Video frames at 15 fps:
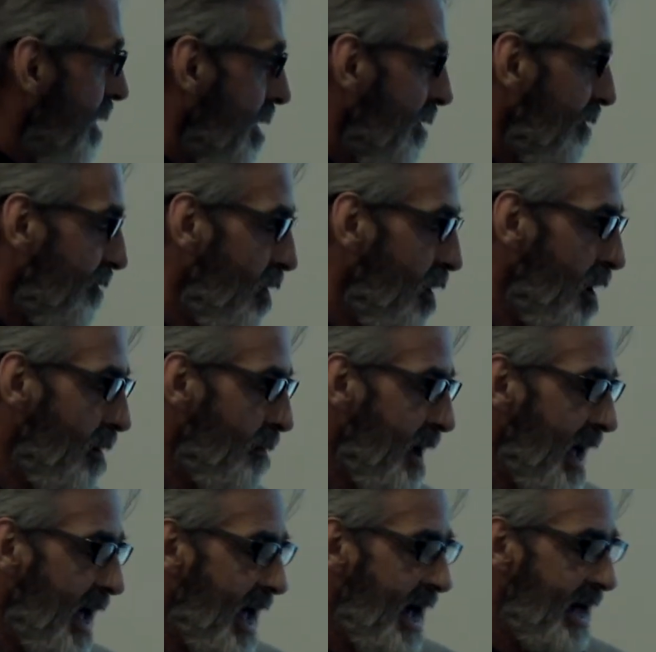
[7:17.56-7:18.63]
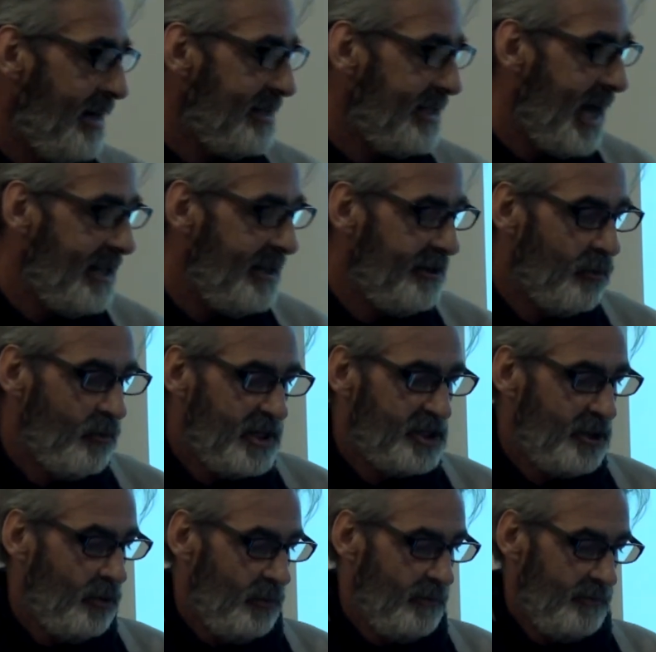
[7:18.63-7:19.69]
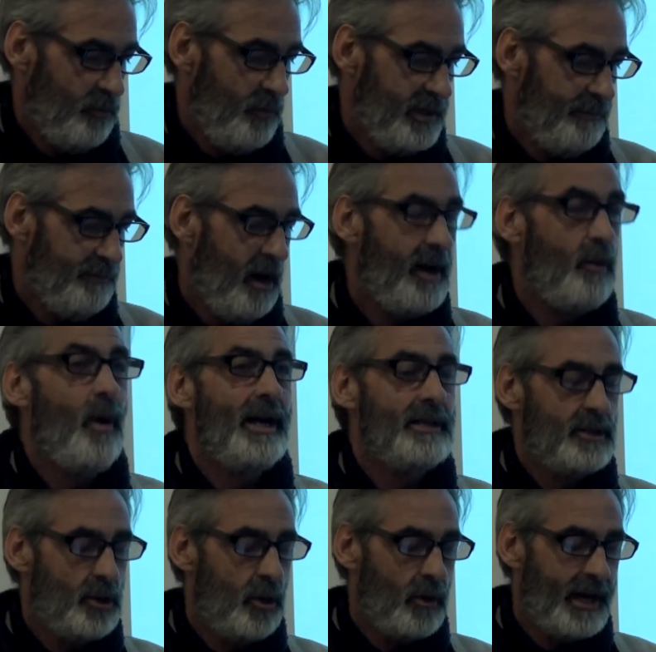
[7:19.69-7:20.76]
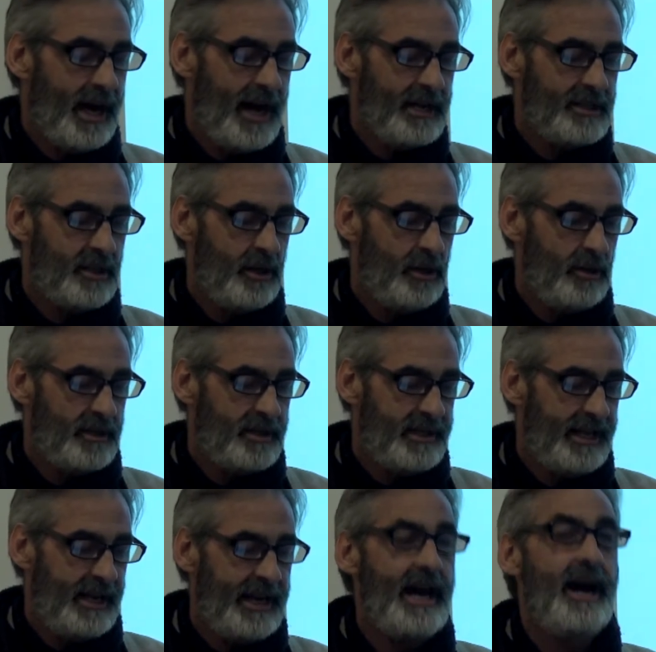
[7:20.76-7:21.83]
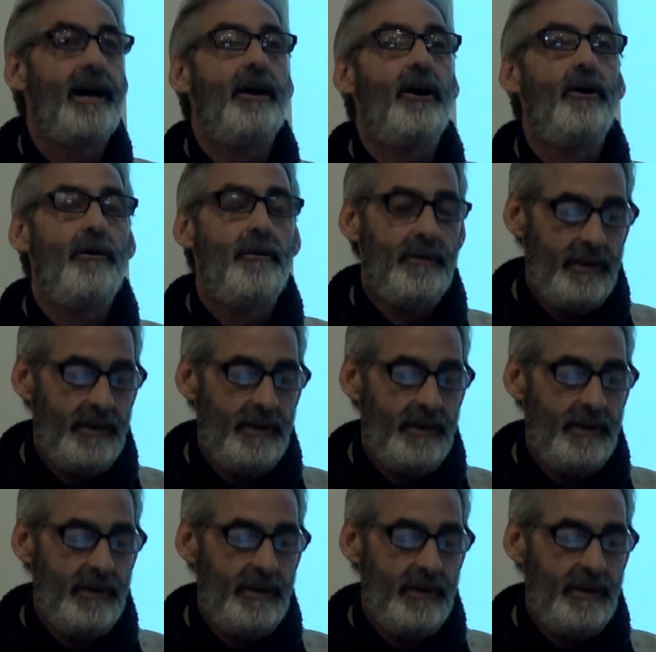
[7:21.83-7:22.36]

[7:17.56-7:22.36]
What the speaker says: from an Italian original written by one Torquato Ciliano.